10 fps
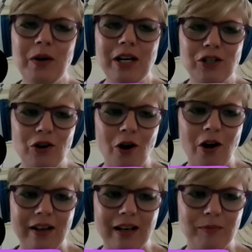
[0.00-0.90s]
what did you
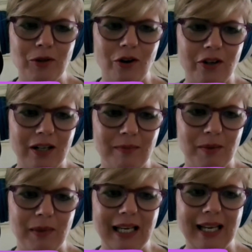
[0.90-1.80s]
call him? You called him
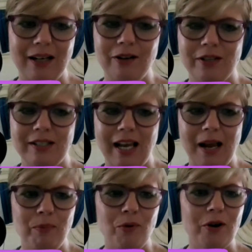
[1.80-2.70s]
the mean kid on the
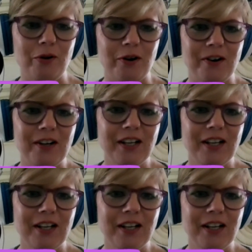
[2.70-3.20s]
skateboard, or?